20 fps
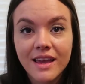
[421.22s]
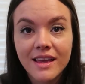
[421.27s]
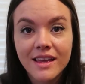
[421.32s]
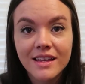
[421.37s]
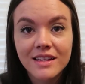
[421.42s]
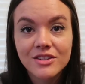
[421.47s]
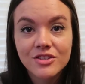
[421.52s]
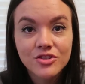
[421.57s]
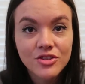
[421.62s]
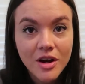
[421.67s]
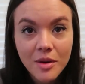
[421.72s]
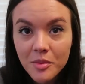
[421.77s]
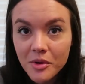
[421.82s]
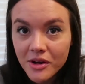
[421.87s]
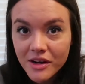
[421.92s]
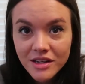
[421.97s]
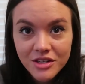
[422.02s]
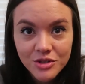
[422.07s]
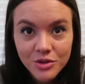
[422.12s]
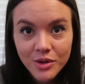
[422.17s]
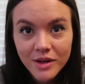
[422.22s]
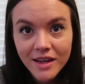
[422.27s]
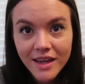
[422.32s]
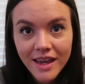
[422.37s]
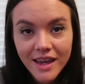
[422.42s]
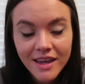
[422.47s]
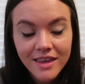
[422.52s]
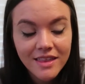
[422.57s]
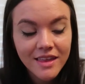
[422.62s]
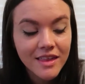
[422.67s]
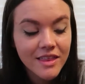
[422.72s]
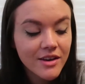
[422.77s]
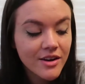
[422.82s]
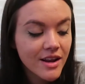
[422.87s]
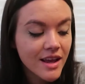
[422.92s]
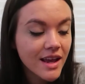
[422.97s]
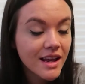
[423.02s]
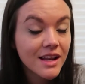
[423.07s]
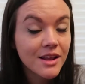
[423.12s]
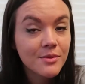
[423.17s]
it in strawberry shortcake the other
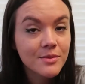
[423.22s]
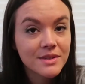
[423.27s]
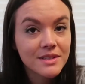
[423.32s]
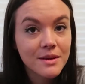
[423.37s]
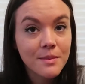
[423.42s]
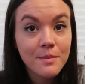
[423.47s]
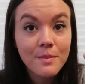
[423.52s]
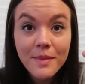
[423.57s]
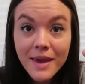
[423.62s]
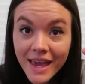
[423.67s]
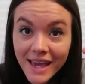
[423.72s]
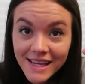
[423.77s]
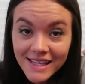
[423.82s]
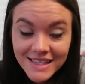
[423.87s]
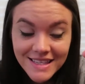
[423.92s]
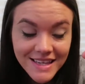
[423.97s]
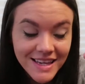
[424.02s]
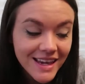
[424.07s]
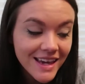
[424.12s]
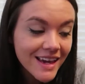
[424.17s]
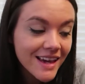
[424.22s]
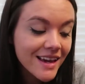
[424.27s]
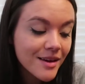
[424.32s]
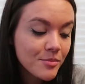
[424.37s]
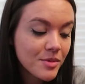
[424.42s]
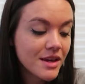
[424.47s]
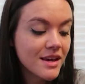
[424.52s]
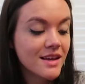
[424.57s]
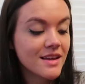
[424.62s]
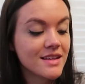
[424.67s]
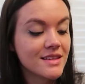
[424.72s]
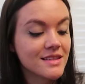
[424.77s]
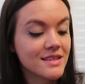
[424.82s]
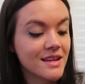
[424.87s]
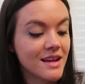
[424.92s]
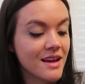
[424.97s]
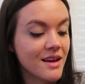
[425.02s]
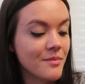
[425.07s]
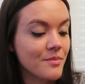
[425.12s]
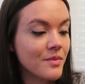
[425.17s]
day, and it was amazing because
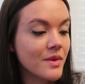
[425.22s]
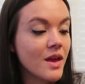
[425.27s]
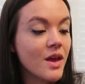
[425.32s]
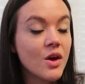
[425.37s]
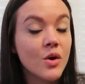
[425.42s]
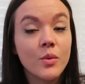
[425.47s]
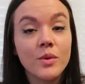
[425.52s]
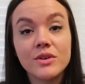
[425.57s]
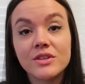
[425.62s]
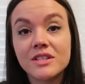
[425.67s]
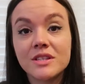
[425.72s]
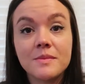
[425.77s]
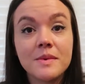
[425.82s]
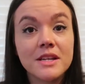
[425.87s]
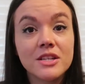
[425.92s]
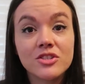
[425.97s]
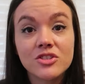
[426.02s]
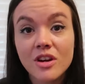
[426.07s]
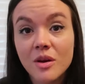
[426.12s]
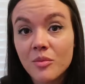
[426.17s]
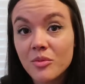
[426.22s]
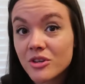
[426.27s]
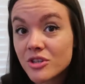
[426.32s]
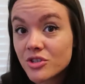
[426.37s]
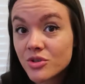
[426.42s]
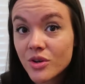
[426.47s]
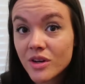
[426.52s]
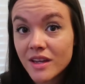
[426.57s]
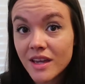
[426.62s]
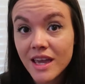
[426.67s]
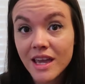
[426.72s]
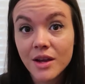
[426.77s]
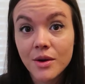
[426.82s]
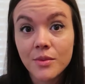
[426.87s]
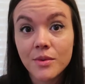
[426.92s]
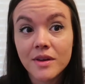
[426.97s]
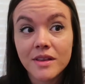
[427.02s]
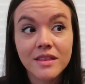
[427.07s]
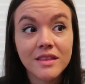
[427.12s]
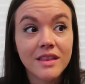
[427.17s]
we used to make strawberry
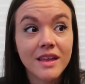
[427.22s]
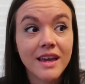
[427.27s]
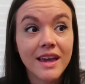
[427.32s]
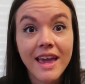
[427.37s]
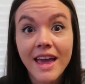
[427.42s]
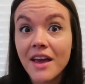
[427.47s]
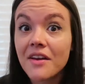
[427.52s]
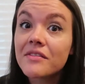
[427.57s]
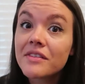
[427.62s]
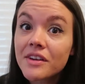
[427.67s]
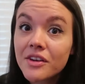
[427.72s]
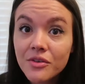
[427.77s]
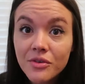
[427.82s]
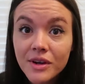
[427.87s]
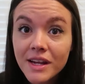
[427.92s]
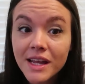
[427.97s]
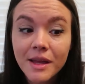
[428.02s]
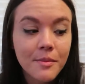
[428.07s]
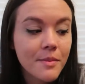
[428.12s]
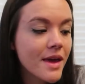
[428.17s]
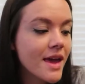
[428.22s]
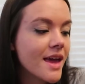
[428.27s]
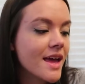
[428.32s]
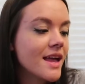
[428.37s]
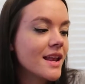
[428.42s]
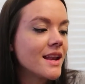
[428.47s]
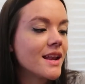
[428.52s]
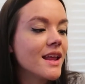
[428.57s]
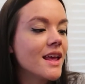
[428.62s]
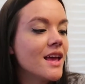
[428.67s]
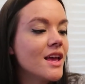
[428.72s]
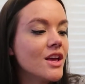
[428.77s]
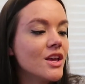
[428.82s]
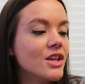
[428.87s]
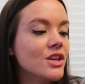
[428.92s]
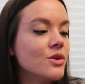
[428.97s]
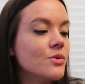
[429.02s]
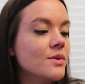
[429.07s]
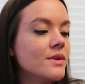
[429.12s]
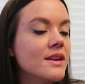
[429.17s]
shortcake with like heavy cream, and
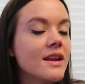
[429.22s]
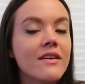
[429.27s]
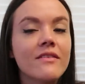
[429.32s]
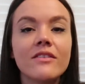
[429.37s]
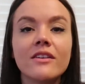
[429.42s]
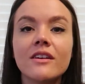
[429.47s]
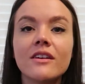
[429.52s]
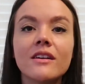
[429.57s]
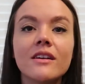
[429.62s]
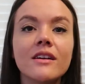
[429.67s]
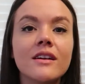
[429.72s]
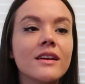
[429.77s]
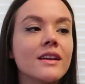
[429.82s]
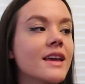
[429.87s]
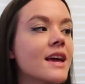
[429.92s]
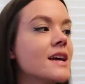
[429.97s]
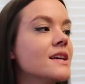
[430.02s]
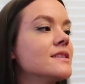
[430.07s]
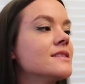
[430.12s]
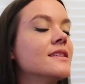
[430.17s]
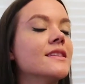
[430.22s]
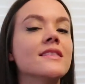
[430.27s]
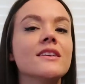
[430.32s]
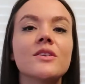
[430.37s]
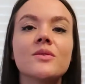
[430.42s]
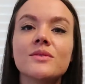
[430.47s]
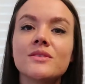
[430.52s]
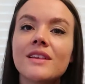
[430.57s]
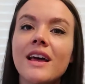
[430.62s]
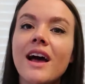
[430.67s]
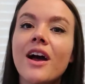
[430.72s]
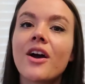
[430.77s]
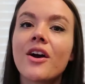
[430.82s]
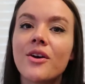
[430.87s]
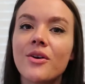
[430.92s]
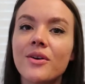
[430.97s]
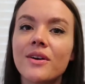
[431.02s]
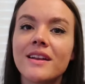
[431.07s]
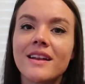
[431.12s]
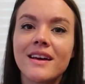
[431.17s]
you would never guess that there was
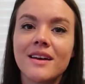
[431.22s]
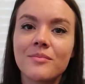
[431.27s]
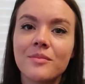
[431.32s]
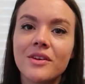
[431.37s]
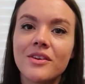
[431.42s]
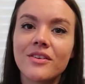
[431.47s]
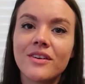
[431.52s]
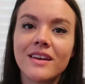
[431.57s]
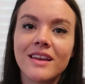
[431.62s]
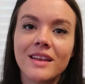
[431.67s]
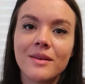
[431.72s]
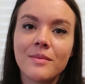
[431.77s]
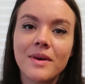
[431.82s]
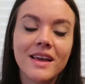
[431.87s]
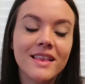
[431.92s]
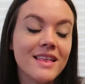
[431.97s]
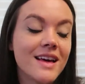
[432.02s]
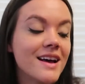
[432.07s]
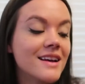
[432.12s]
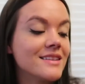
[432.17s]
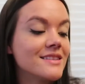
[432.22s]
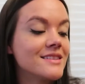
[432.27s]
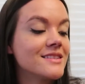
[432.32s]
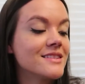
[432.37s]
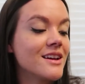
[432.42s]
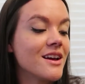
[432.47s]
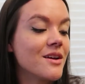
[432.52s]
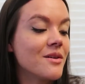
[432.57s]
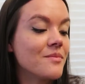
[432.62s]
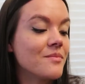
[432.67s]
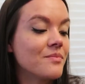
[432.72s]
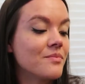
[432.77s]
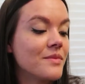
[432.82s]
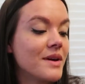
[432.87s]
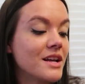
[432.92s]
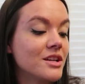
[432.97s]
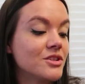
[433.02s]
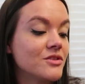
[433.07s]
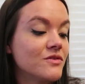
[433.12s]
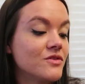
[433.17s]
coconut milk in my last
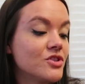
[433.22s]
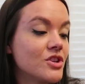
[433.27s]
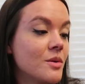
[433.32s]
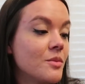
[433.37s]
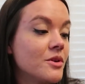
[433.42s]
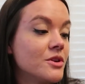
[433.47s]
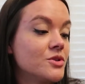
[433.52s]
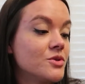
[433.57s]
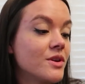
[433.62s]
batch of strawberry